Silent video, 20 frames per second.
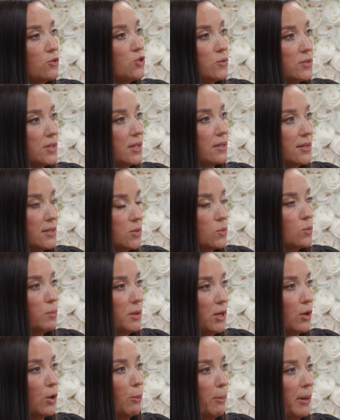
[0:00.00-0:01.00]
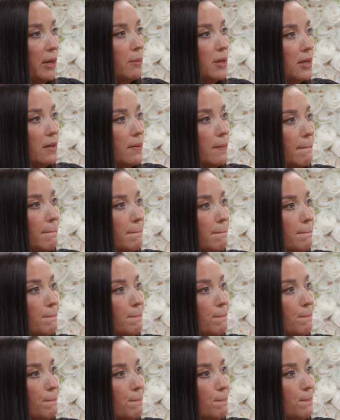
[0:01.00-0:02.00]
She was like, "This will be her baby."
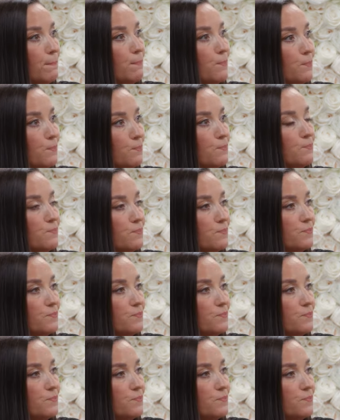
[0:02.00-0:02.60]
Wow. Mm-hmm.